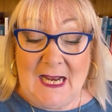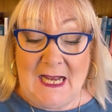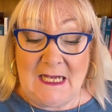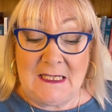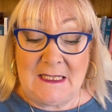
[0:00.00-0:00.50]

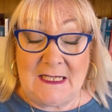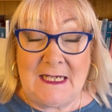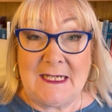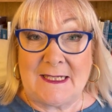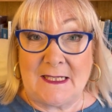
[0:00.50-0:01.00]
And
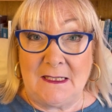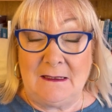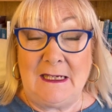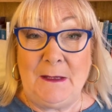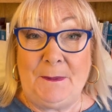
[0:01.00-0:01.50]
it's
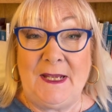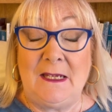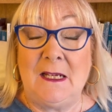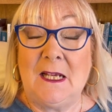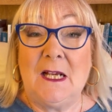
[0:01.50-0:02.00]
certainly
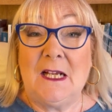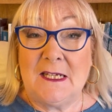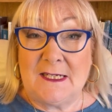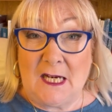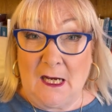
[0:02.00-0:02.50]
been
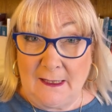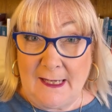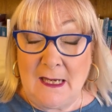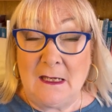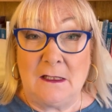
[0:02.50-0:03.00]

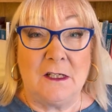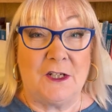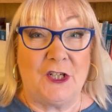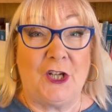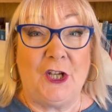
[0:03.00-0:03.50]
tugging
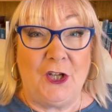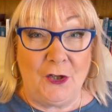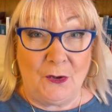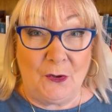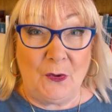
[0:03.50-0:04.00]
at
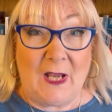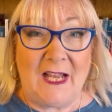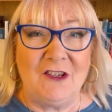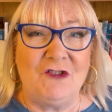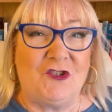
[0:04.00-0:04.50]
you
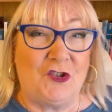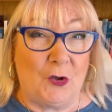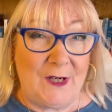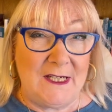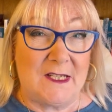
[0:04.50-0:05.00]
and
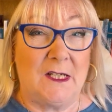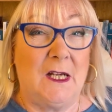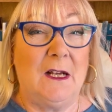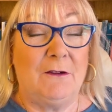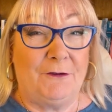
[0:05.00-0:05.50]
joint
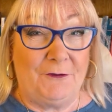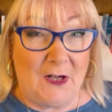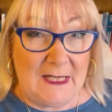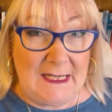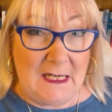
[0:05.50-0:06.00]

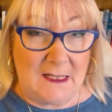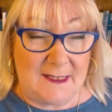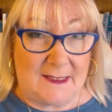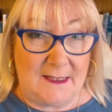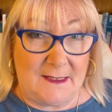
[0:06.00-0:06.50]

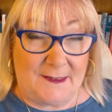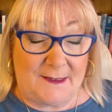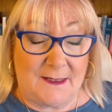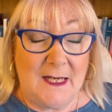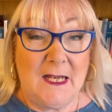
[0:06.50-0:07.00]

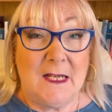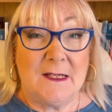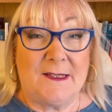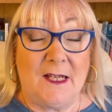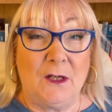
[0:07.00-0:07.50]
finances.
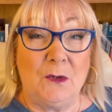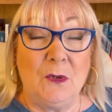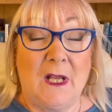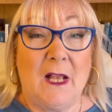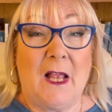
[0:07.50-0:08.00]

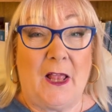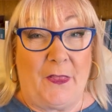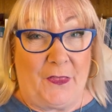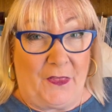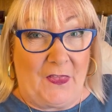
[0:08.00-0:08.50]
So
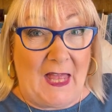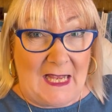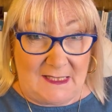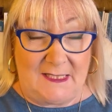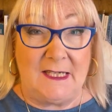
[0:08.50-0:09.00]

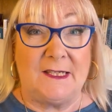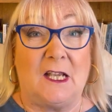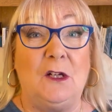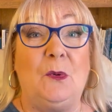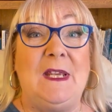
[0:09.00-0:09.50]
that is
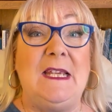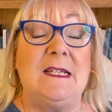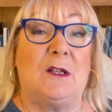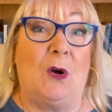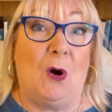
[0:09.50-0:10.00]
going to
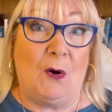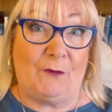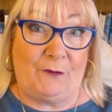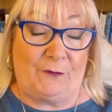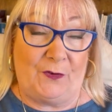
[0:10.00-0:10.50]
ease
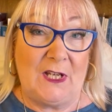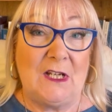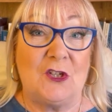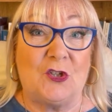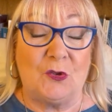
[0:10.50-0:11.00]
off
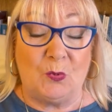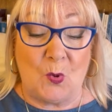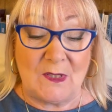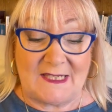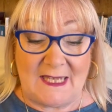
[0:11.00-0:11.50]

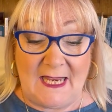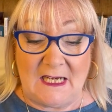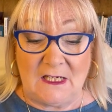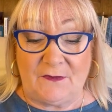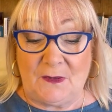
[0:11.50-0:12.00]
towards the
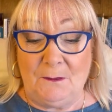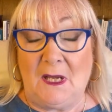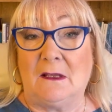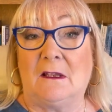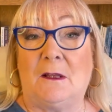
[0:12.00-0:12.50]
end of the
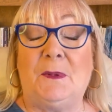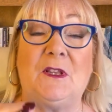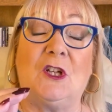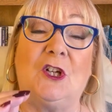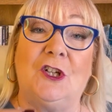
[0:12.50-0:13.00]
month.
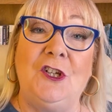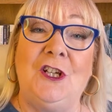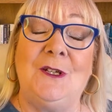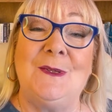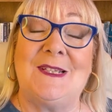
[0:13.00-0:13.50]
But the good
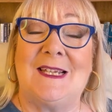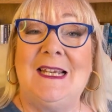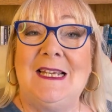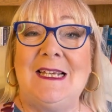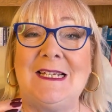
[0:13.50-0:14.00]
news
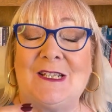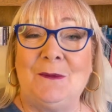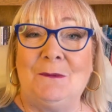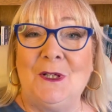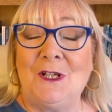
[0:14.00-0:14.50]
is
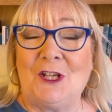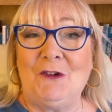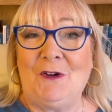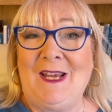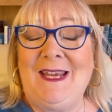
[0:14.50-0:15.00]
that
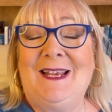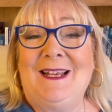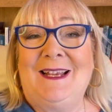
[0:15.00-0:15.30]
Mercury,